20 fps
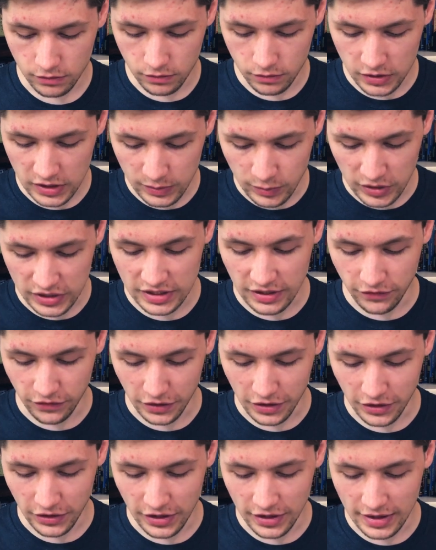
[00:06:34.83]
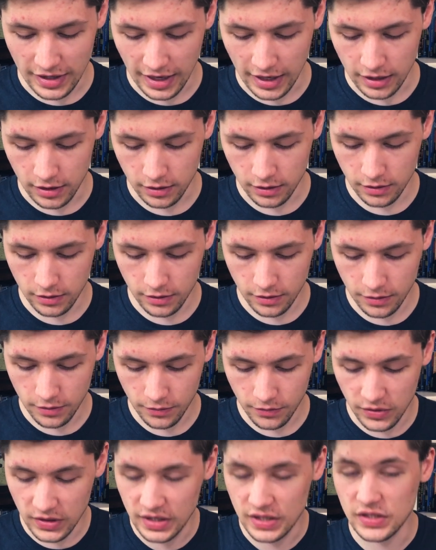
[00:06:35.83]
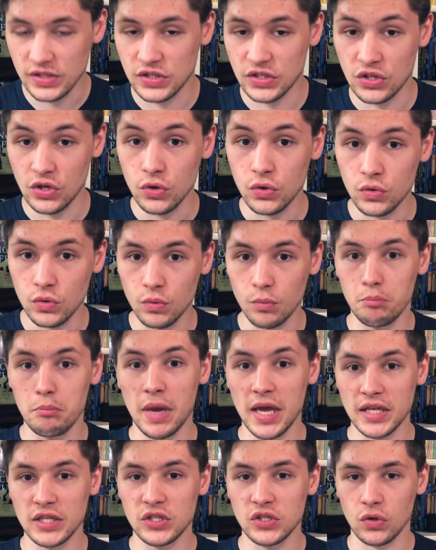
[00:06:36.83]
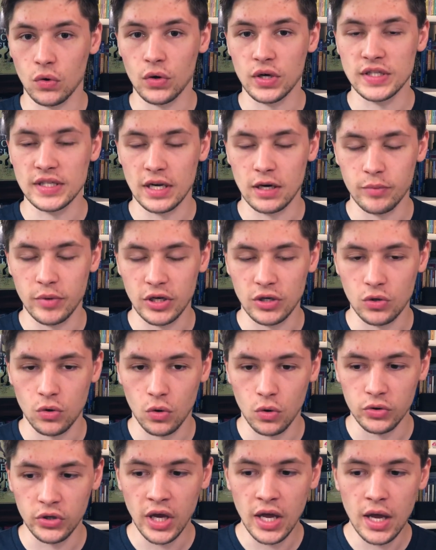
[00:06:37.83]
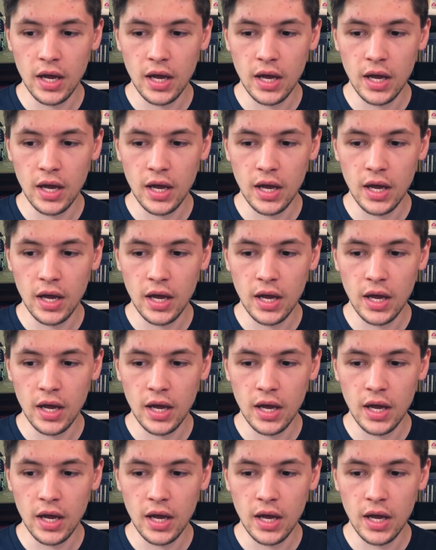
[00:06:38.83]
Specifically that these two main stories that are being told